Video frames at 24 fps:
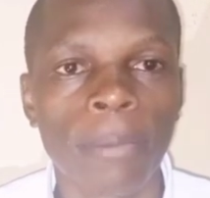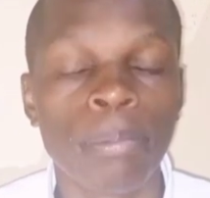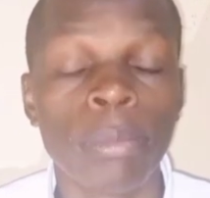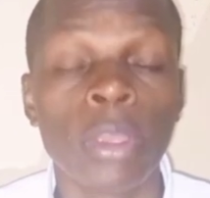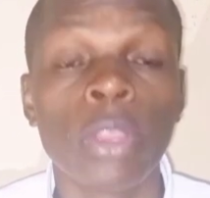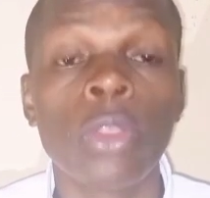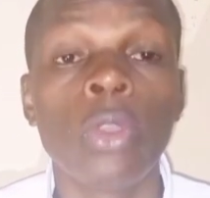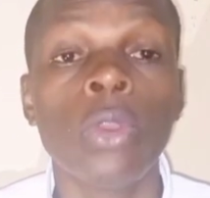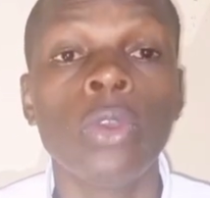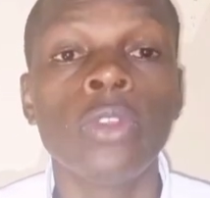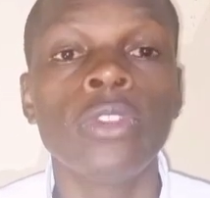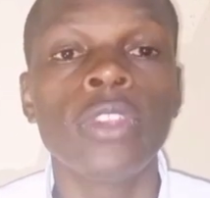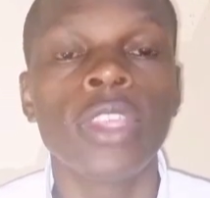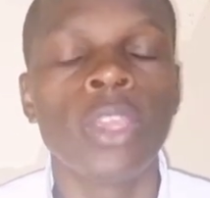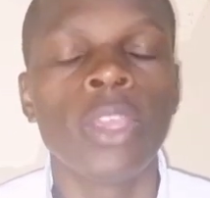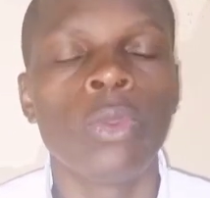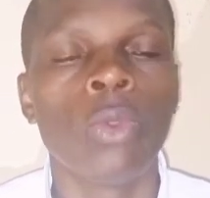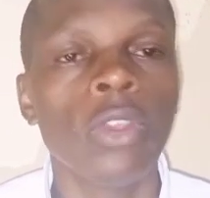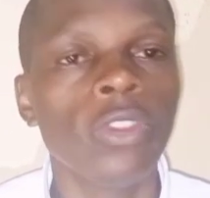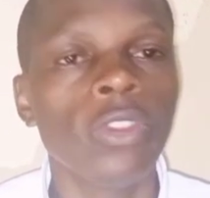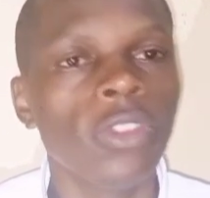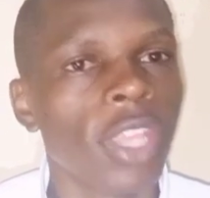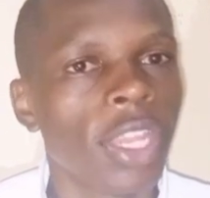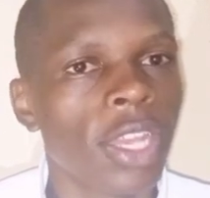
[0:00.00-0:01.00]
because he
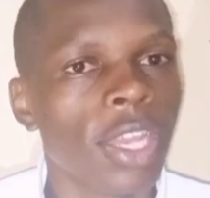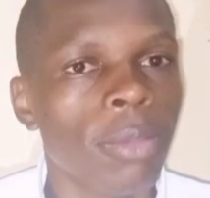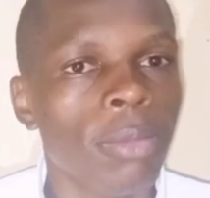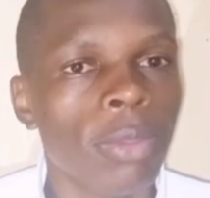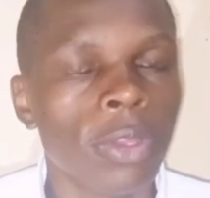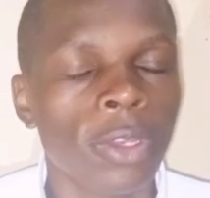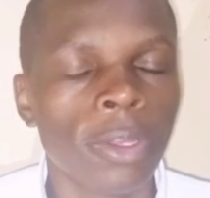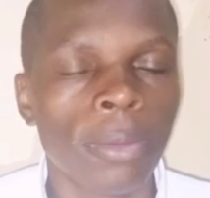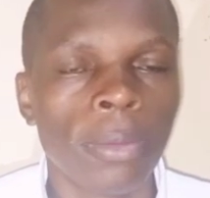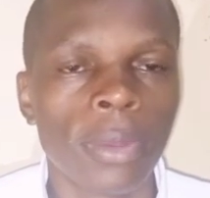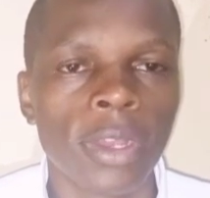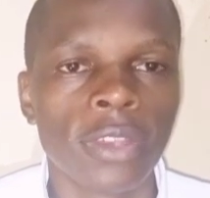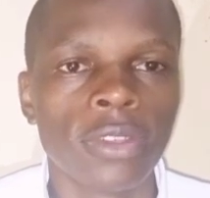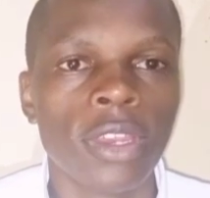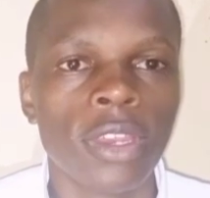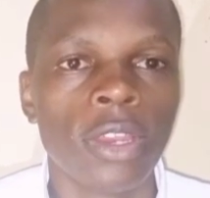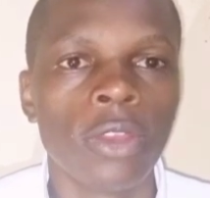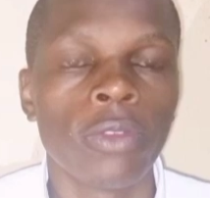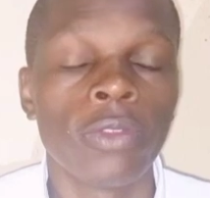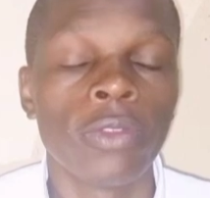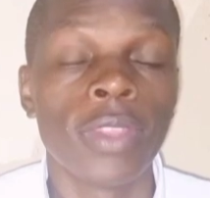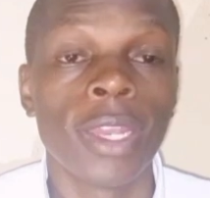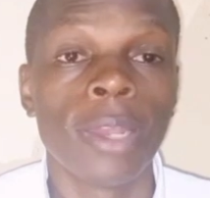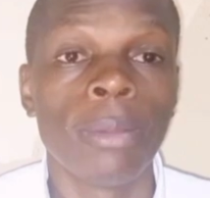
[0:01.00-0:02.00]
was the deputy
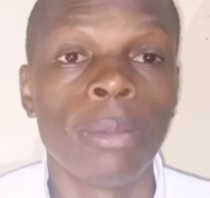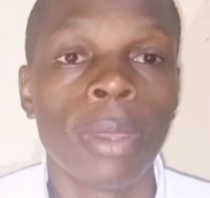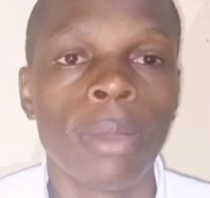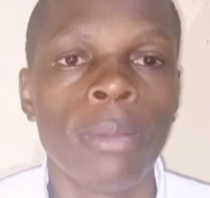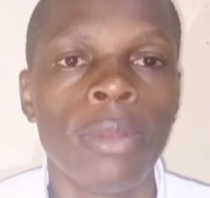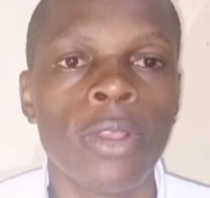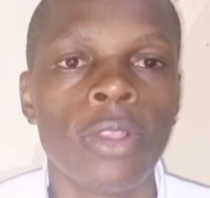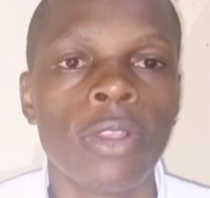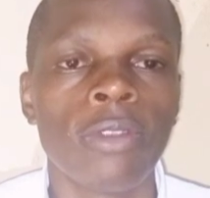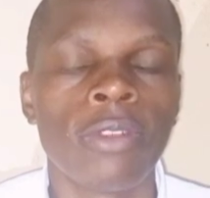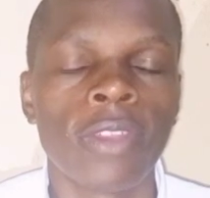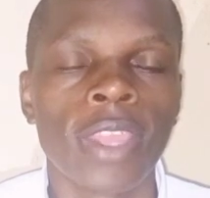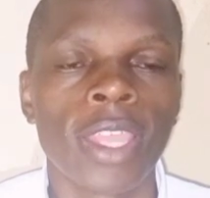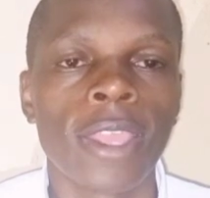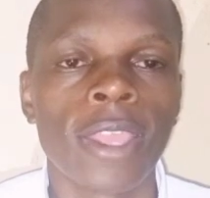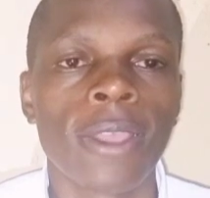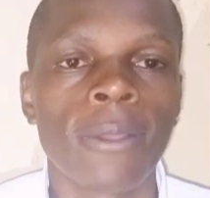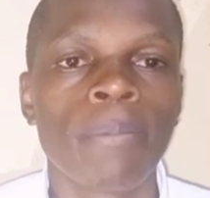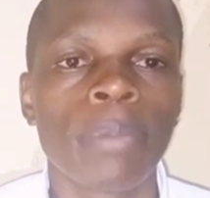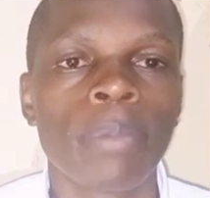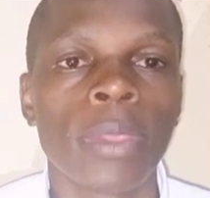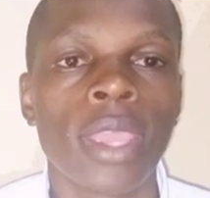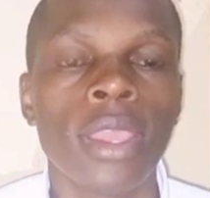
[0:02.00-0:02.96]
president of the Republic of Kenya.